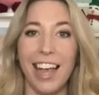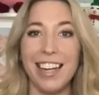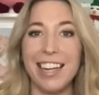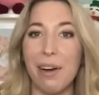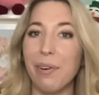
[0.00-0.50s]

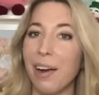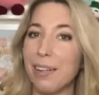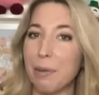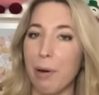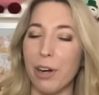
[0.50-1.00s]
And now we're
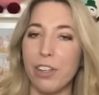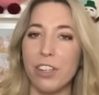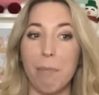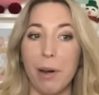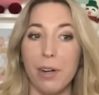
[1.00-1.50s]
on to
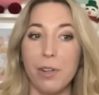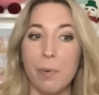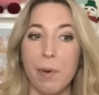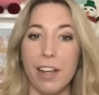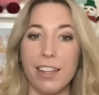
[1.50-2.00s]
March.
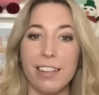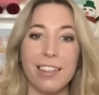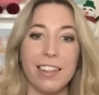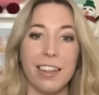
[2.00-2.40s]
March was